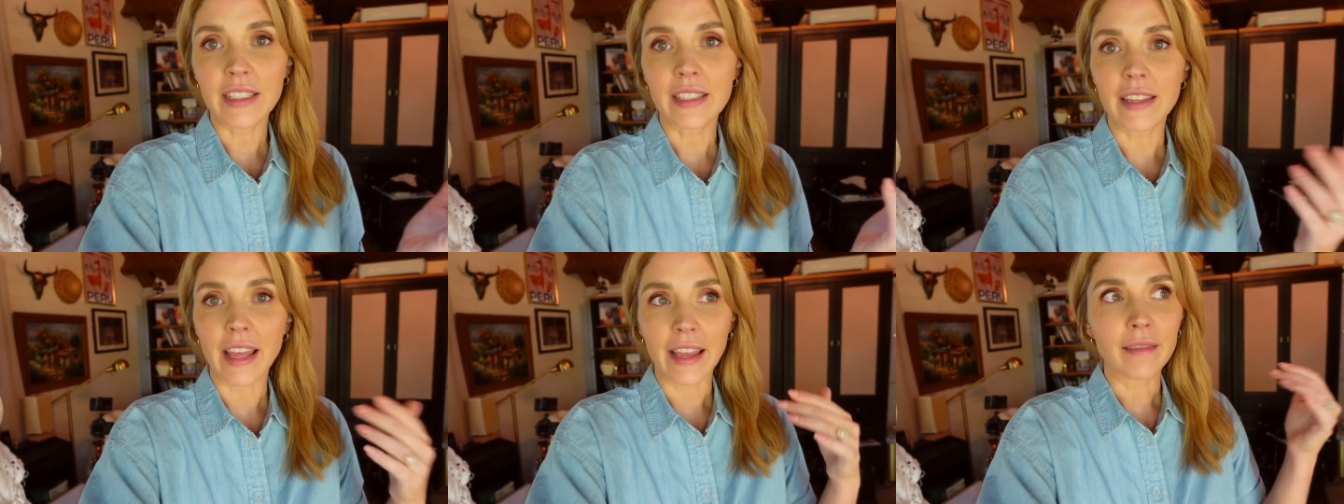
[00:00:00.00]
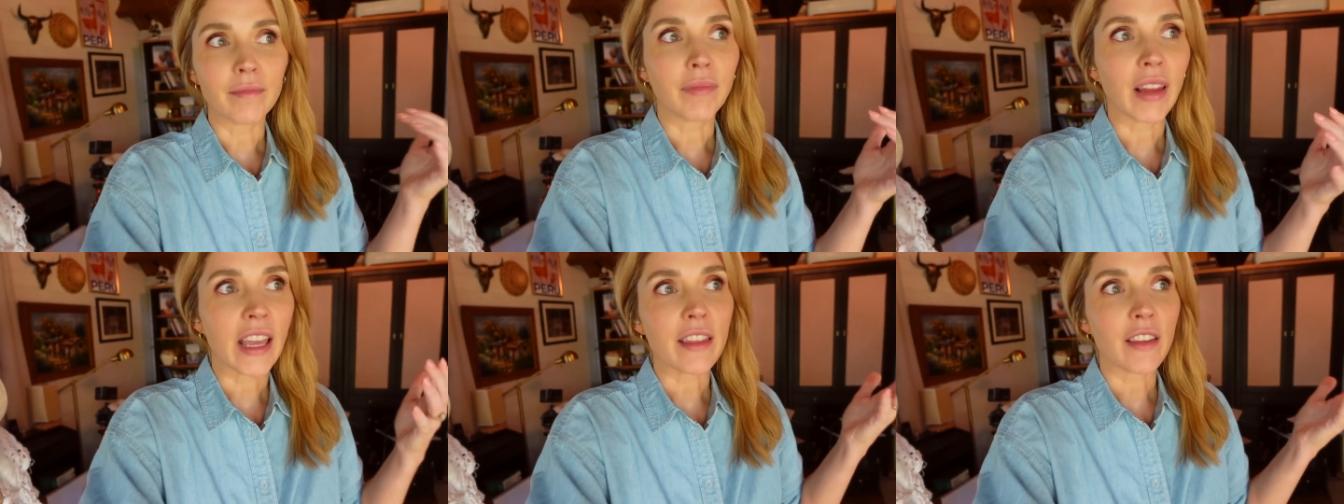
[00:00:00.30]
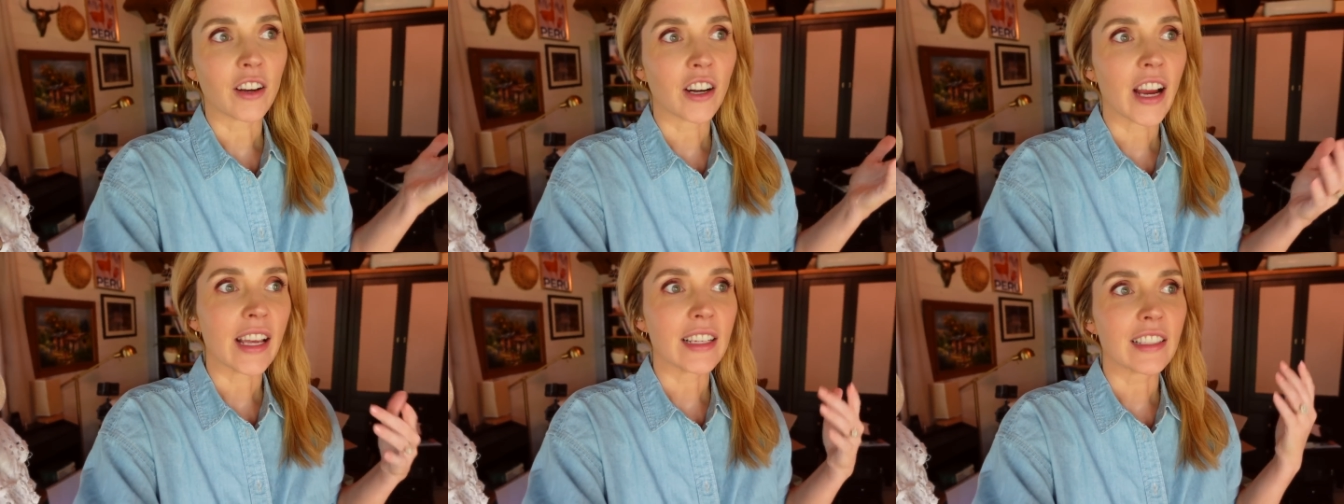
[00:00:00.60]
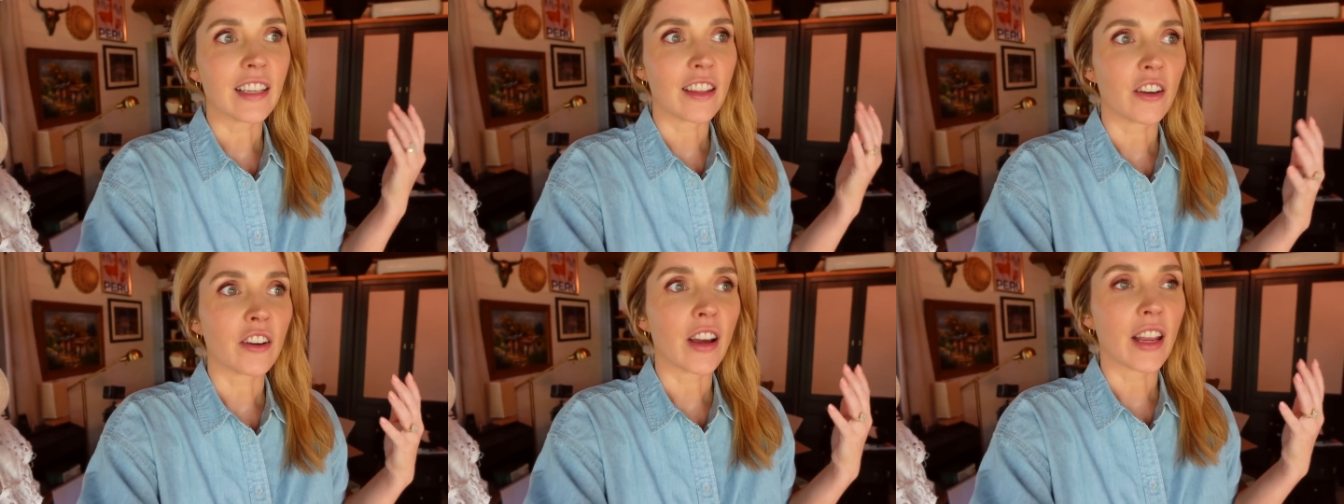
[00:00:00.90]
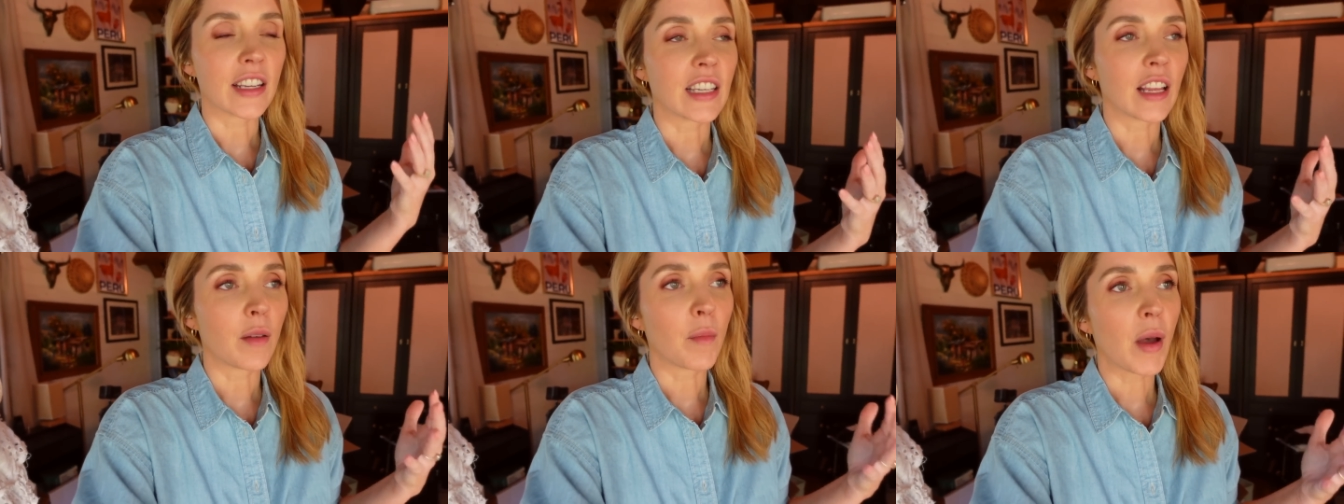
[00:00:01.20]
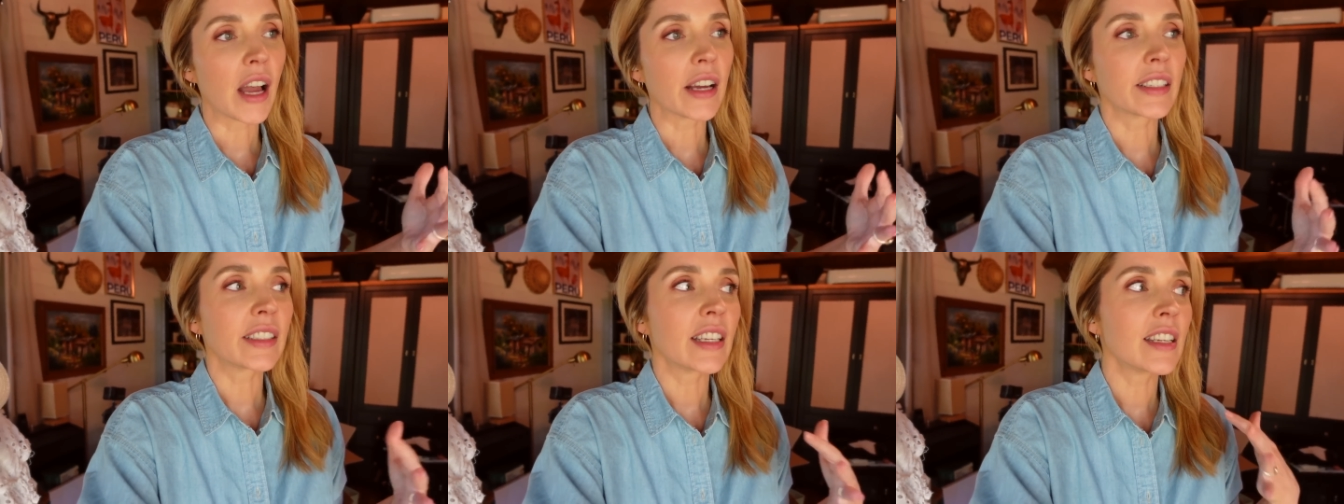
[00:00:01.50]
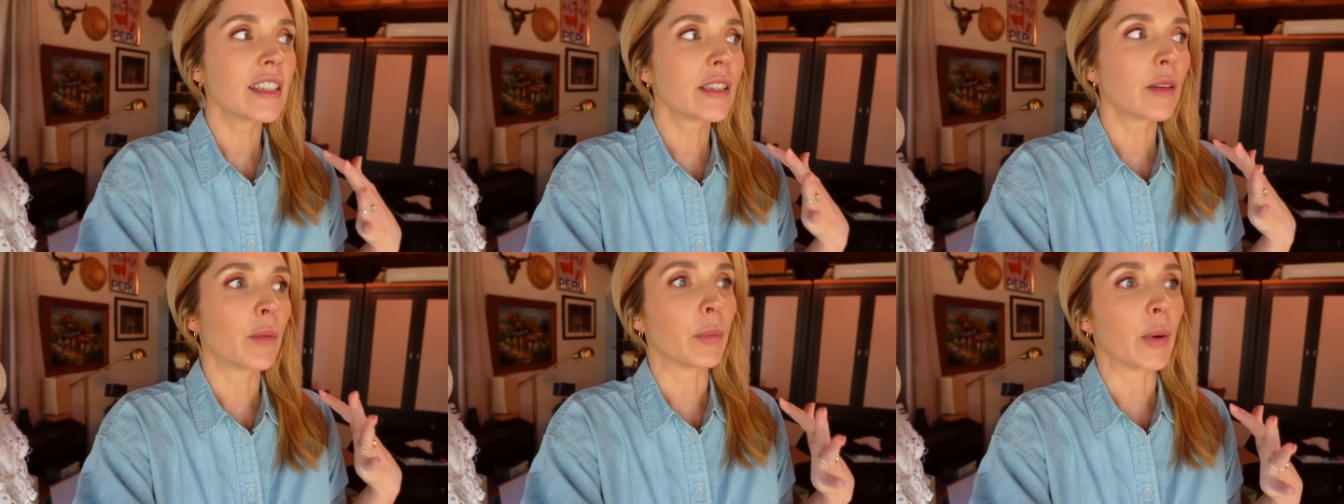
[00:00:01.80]
they lay their eggs in their nesting
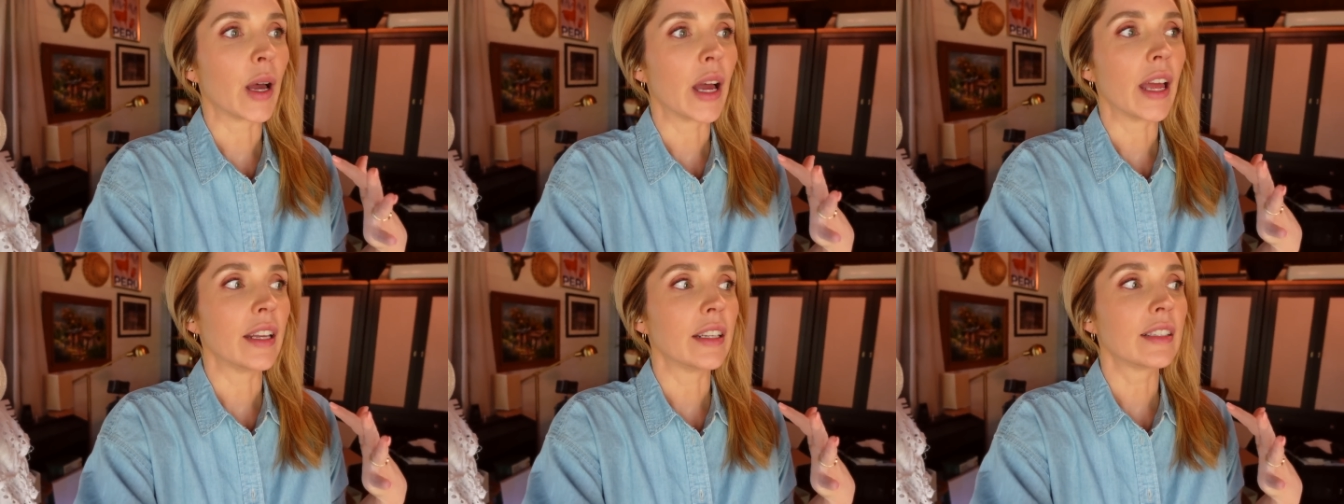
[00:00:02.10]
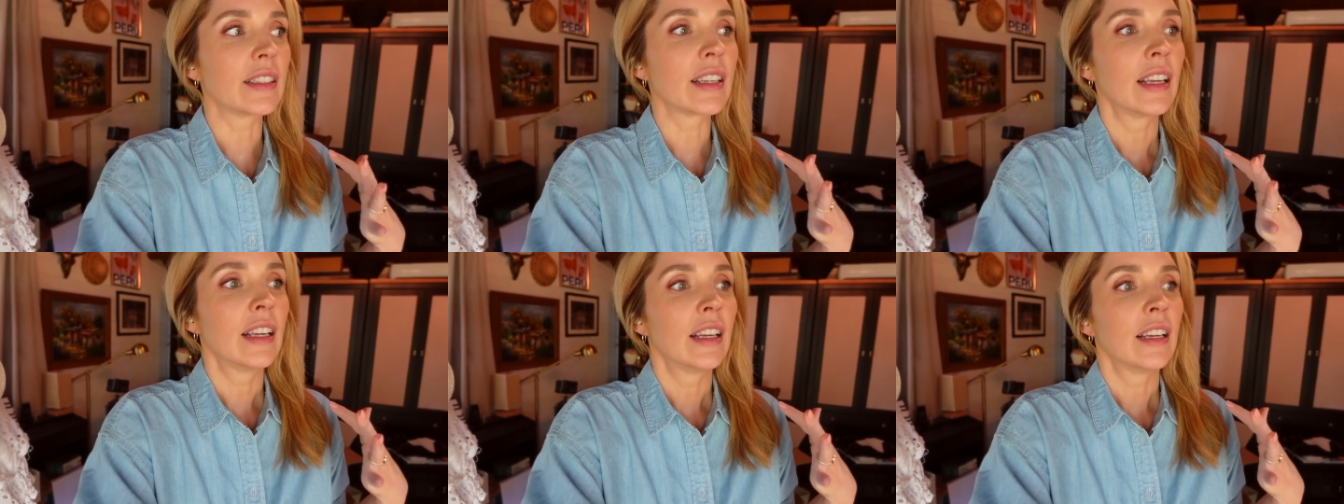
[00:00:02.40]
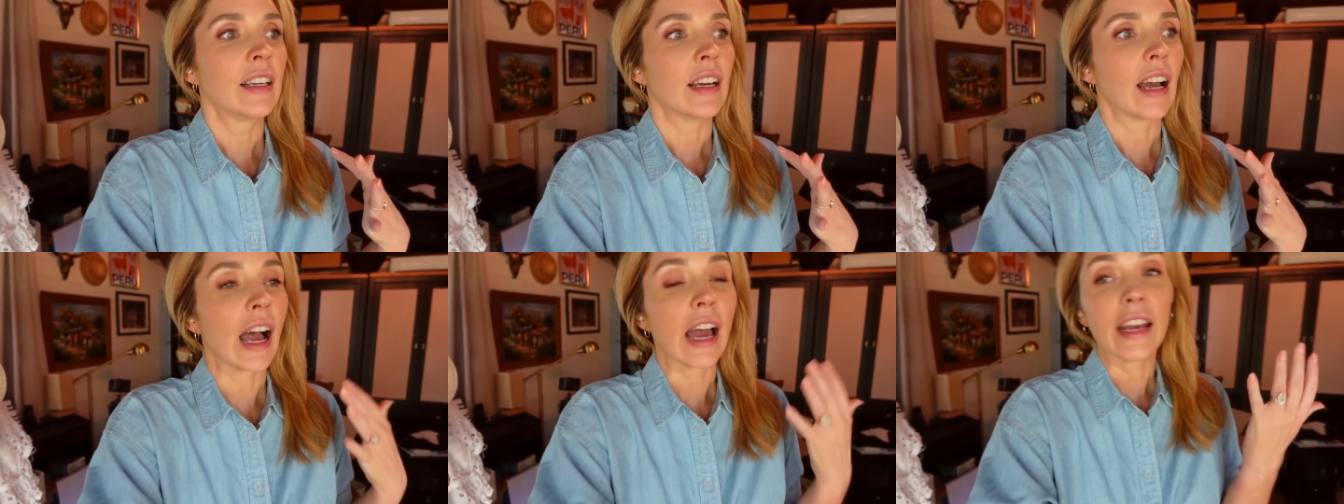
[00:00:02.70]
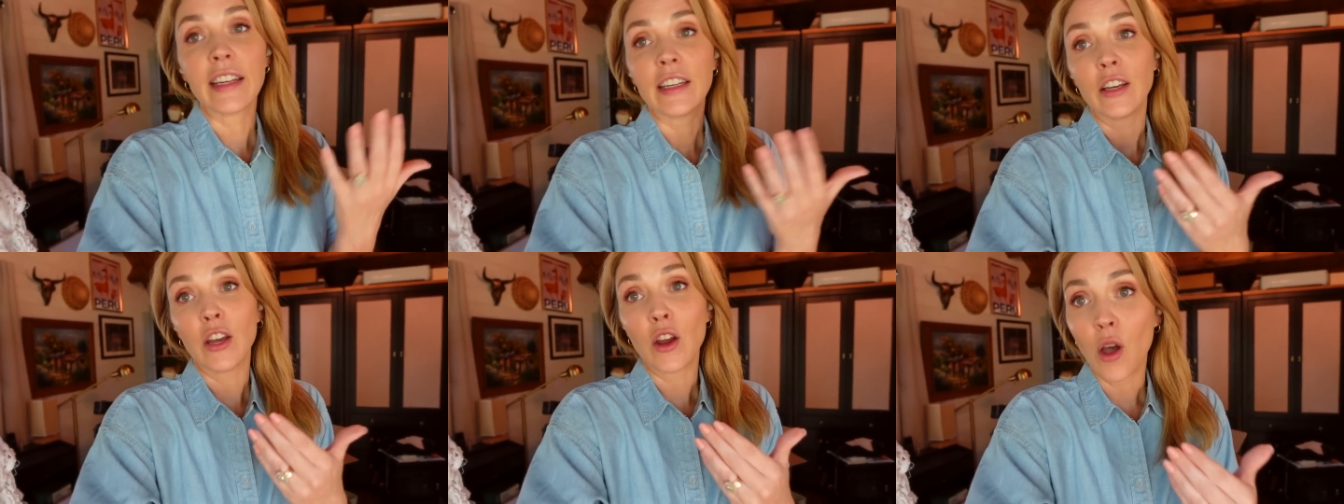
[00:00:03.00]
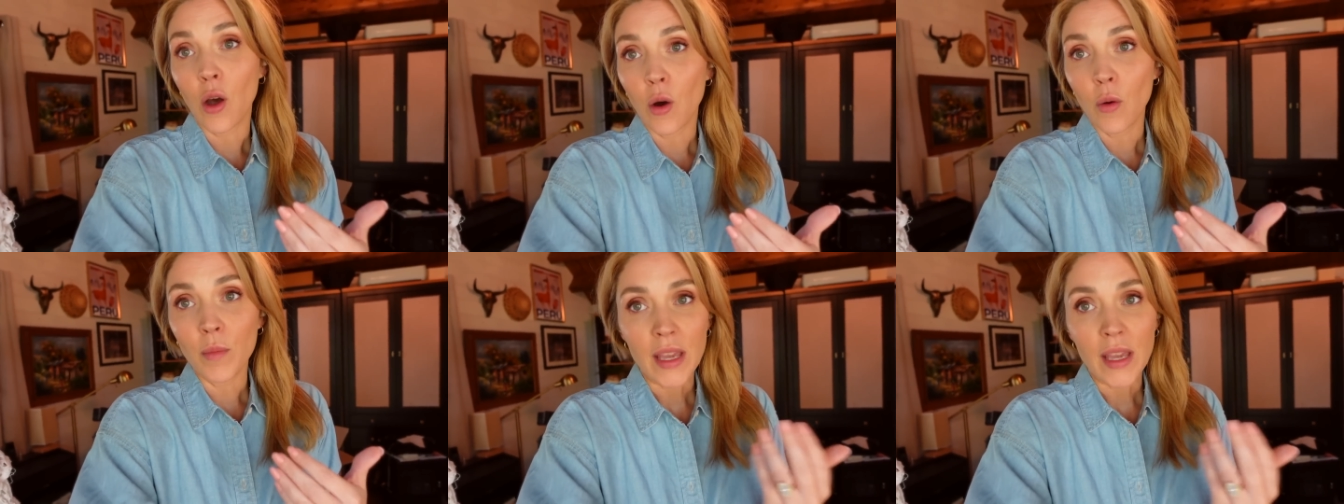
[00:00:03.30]
boxes, but I didn't know.